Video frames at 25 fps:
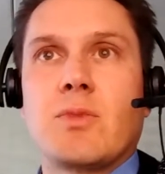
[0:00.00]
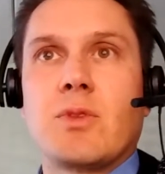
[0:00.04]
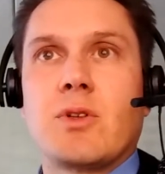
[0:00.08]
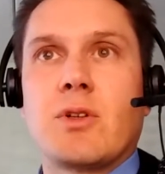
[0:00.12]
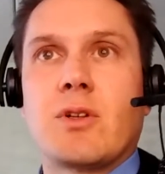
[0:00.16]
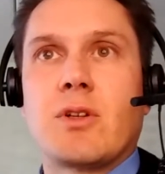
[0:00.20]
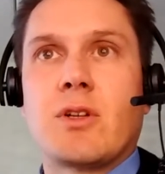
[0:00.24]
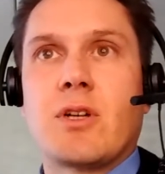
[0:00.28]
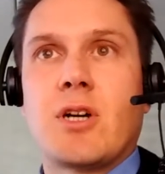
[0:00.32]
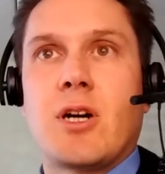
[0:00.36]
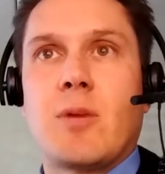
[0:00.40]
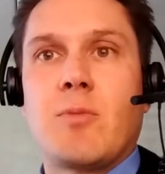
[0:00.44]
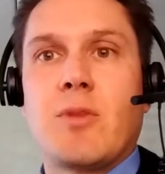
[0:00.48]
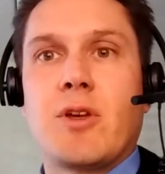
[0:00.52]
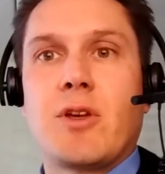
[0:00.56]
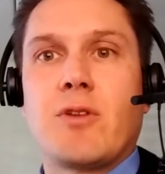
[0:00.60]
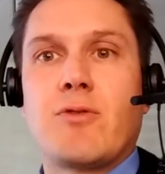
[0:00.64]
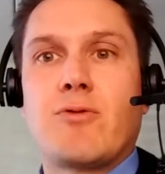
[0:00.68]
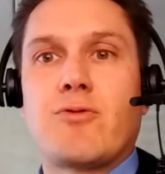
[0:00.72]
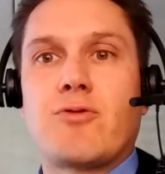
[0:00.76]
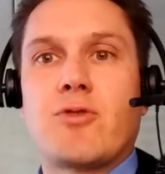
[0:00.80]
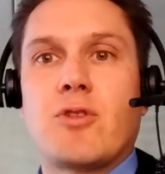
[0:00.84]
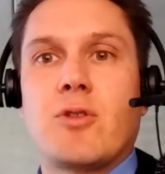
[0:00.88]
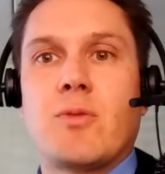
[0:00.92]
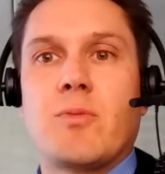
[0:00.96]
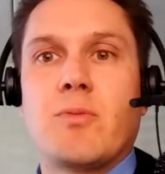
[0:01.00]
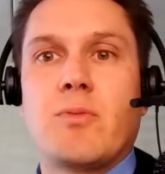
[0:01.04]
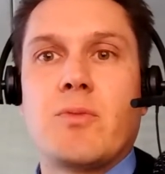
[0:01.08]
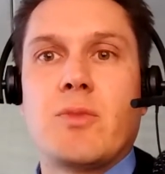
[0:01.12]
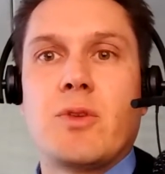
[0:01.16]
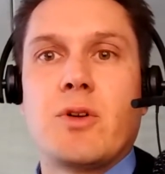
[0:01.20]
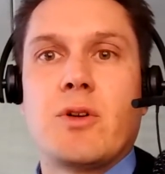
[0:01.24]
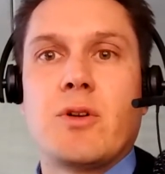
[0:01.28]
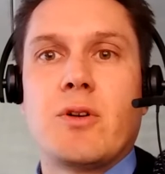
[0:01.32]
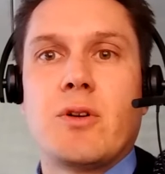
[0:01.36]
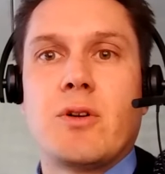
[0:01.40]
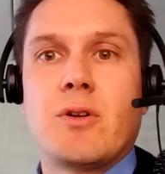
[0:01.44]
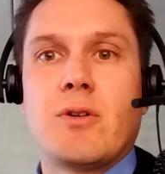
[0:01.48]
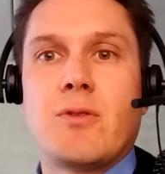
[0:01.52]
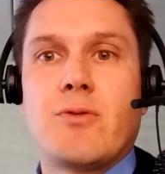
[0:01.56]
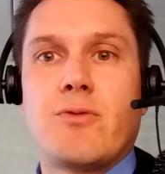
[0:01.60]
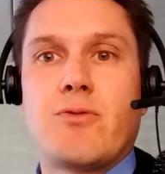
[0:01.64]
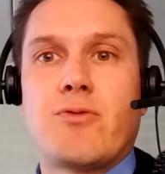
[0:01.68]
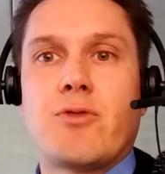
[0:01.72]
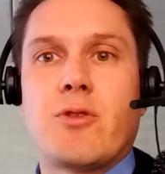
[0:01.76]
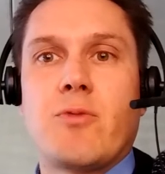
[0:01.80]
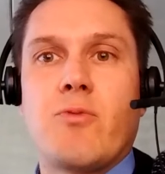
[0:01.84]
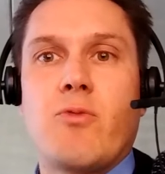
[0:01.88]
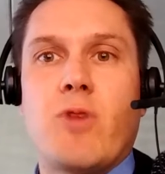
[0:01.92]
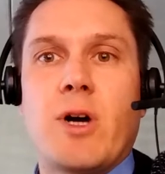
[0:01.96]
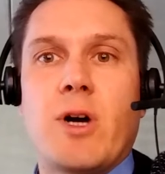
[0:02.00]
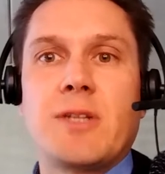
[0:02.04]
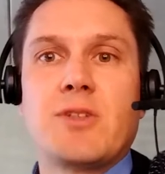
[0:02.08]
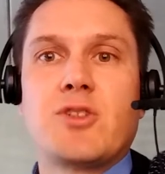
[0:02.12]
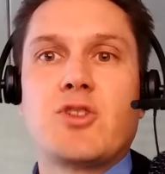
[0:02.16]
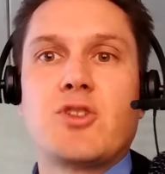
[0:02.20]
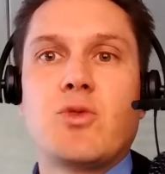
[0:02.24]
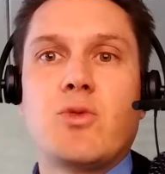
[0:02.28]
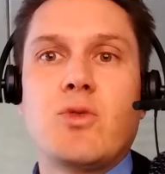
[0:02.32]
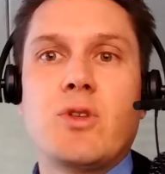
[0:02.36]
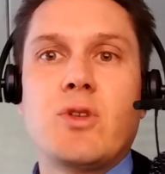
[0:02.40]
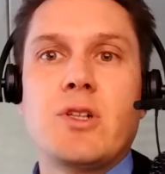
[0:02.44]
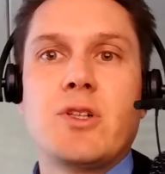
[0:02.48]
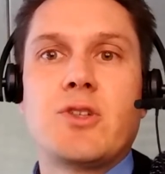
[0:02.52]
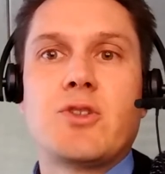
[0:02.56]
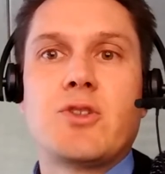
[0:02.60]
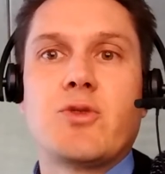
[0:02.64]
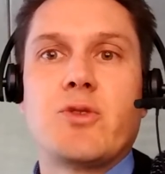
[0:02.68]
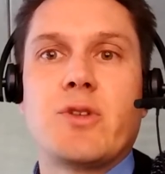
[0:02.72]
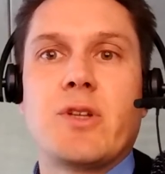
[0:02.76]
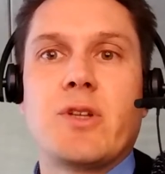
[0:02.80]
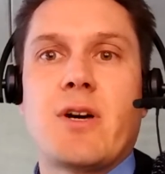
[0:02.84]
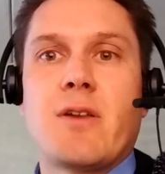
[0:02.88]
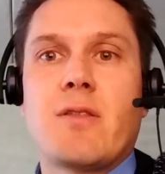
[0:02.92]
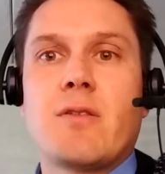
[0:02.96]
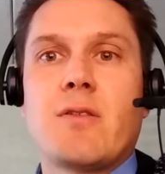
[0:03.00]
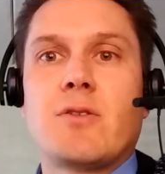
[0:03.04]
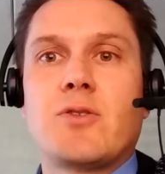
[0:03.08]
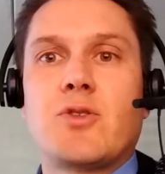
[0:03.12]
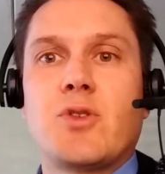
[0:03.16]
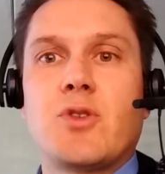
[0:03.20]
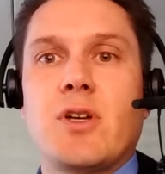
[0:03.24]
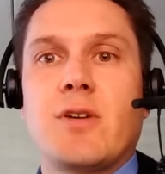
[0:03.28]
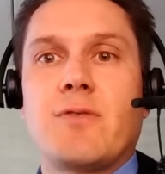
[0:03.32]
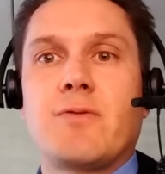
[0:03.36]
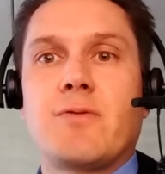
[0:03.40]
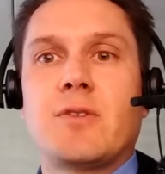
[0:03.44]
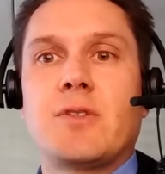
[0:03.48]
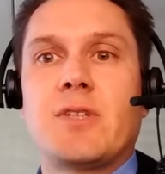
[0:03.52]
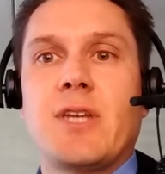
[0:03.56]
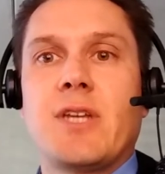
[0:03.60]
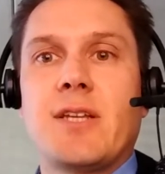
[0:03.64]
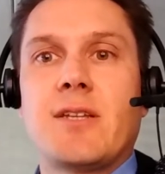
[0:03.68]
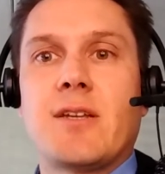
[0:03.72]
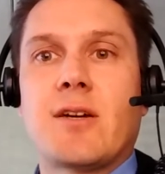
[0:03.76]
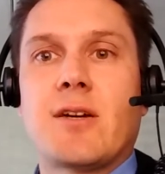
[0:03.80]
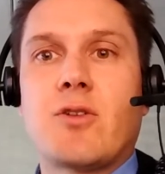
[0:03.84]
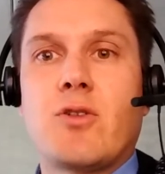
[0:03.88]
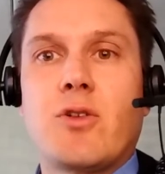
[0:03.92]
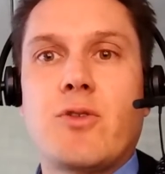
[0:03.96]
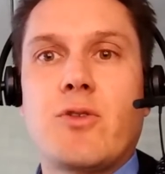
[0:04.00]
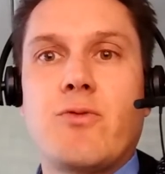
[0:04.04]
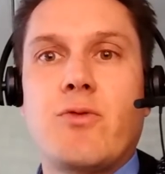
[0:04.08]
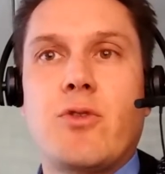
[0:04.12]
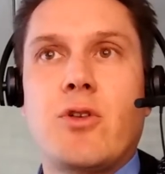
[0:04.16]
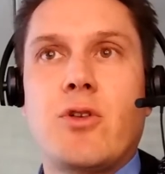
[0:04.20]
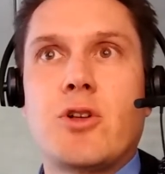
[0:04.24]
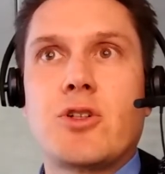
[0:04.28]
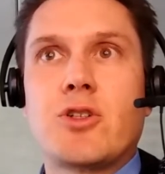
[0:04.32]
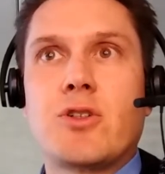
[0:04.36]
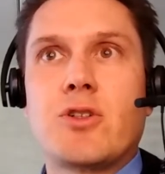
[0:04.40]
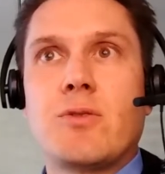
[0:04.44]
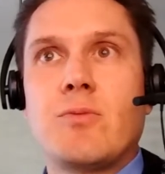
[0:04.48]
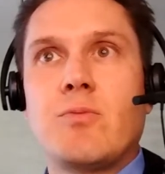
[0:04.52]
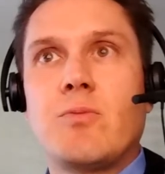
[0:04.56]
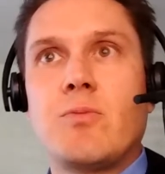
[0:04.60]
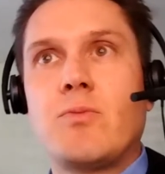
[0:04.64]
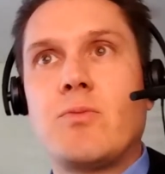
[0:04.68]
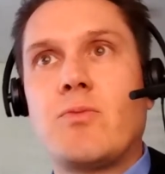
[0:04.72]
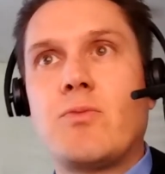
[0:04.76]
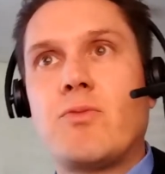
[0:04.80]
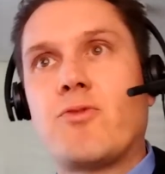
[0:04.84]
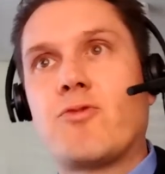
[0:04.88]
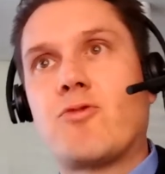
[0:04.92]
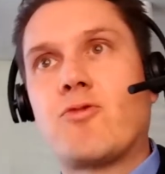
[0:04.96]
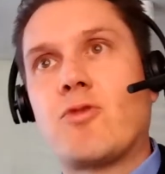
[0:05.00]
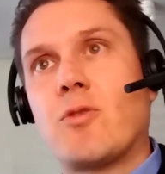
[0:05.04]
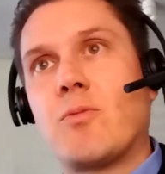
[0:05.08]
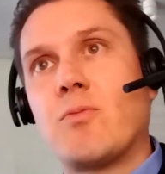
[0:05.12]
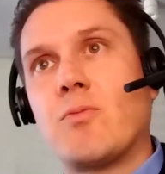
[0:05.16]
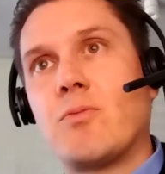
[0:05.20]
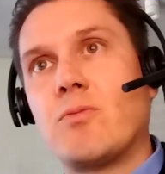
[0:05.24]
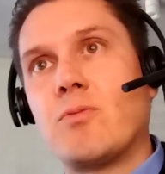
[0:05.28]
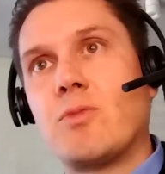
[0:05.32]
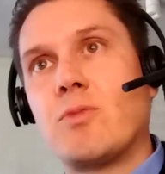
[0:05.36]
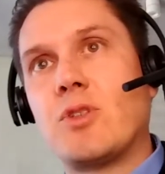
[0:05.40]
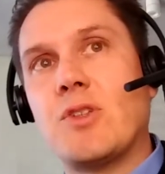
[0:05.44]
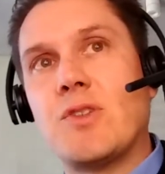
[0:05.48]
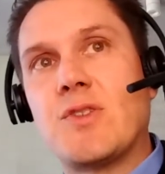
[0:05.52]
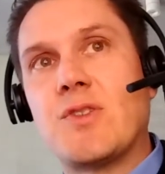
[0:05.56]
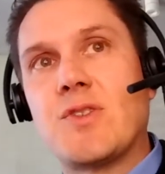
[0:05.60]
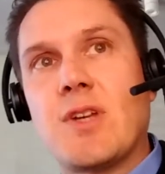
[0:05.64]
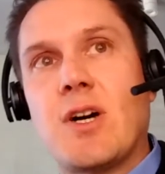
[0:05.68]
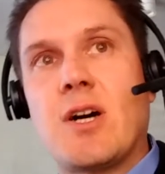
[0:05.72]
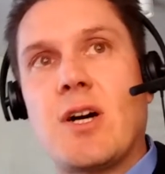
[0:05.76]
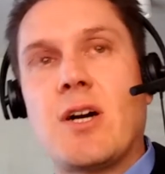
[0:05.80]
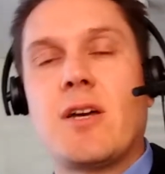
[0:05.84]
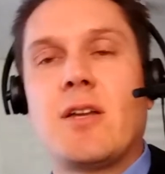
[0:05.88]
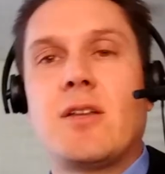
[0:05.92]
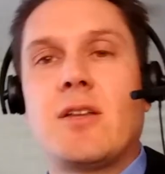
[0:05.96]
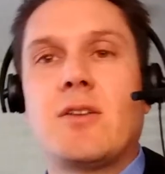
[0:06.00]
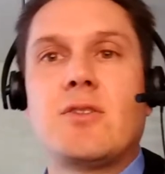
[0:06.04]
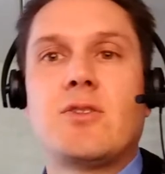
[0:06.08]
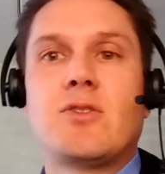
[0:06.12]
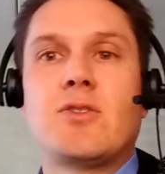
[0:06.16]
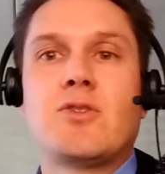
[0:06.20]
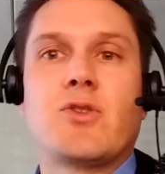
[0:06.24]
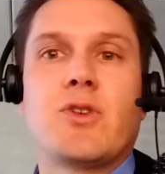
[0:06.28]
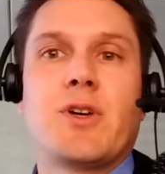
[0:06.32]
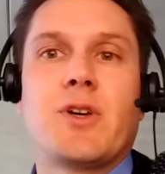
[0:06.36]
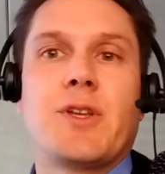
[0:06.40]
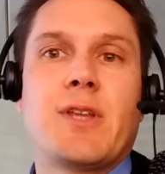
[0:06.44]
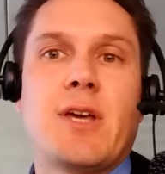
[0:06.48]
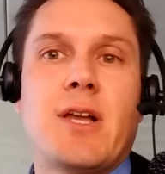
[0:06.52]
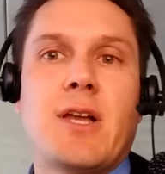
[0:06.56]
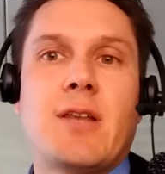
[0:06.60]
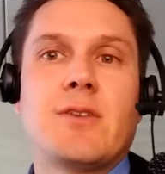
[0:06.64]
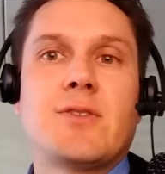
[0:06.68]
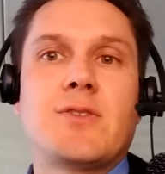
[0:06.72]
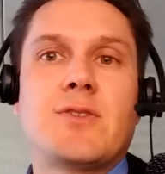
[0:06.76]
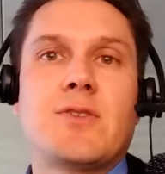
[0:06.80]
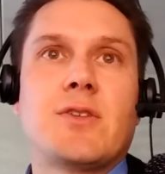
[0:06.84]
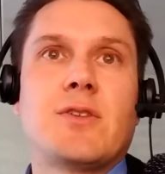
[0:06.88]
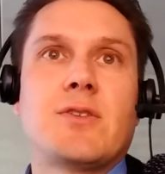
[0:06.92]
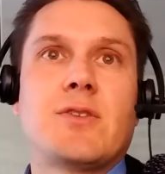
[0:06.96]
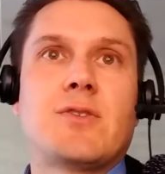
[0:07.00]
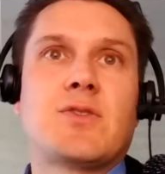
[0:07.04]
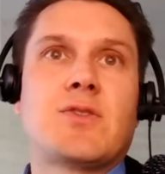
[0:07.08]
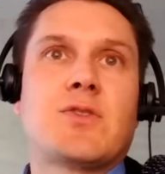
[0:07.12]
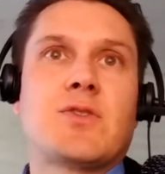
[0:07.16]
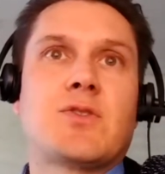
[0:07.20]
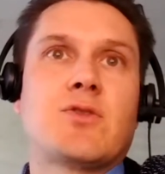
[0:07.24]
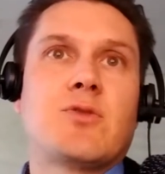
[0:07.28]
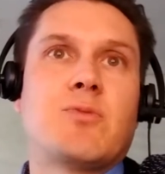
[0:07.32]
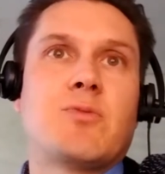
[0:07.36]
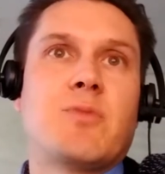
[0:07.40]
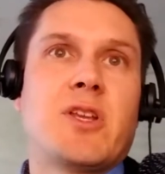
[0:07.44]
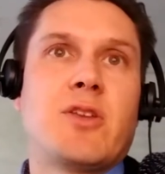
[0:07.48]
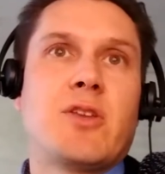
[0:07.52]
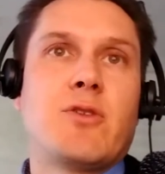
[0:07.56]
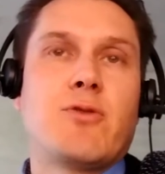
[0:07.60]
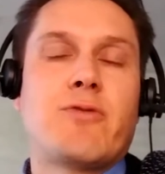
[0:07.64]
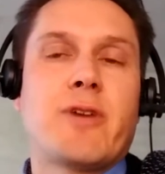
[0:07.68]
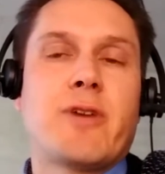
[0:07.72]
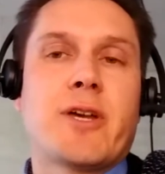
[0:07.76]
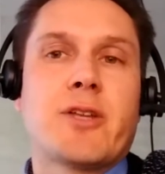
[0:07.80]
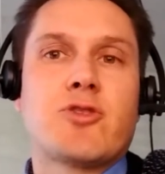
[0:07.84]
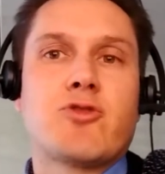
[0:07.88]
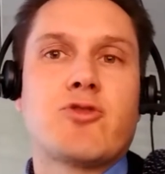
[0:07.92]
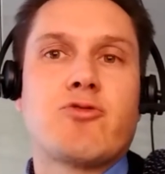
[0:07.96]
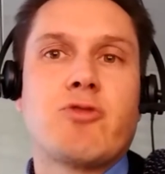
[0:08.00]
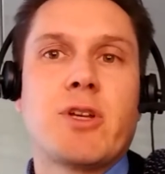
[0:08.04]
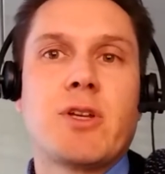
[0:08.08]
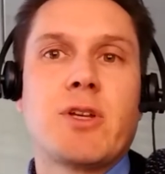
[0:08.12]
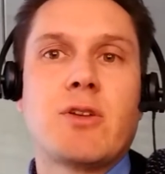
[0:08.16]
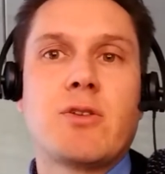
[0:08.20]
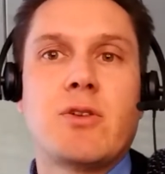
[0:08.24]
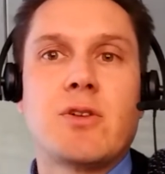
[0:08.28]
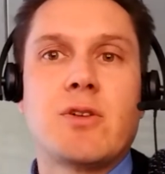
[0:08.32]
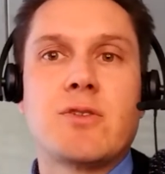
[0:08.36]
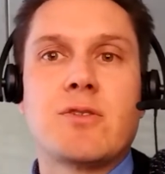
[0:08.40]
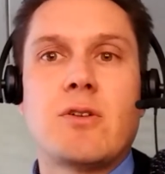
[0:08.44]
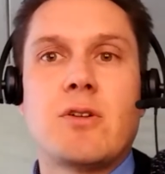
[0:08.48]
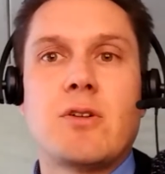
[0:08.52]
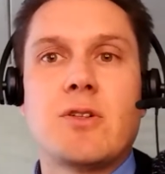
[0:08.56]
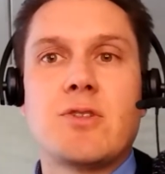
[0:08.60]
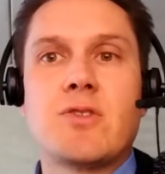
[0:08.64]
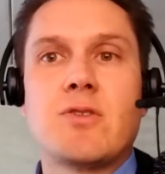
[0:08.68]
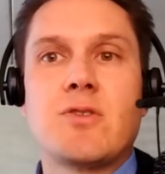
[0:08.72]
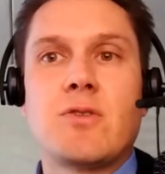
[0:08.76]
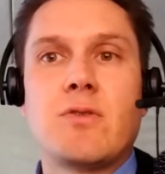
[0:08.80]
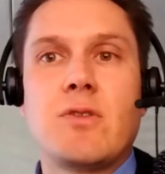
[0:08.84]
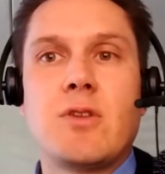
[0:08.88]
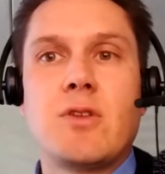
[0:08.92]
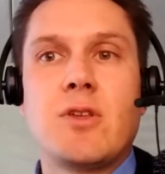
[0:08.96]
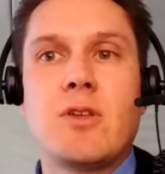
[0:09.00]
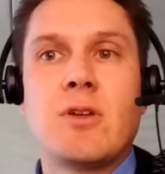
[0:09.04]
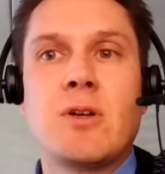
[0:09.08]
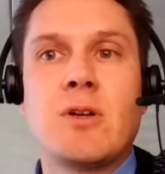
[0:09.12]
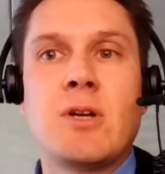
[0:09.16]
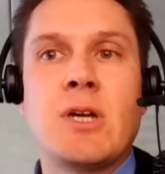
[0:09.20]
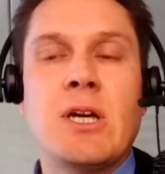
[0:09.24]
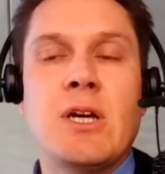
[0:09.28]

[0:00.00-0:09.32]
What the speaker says: coming from one tool to another to have the data conversion from design to analysis to manufacturing, because also the